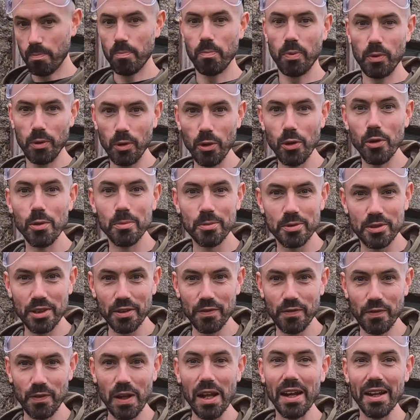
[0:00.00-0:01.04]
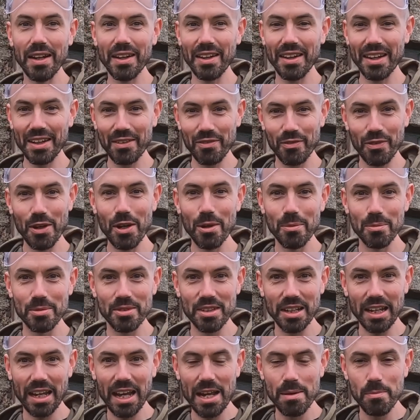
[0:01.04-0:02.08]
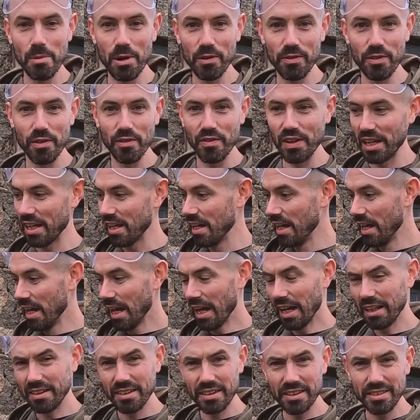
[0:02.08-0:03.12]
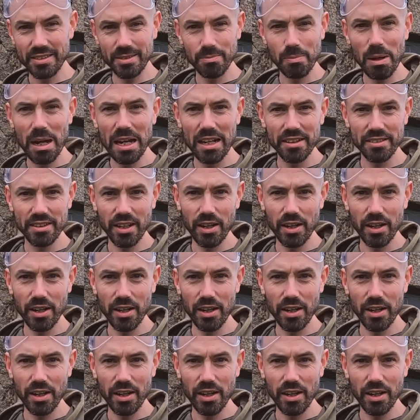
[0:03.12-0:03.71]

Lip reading: plumes of like fumes that came off of it and the smell is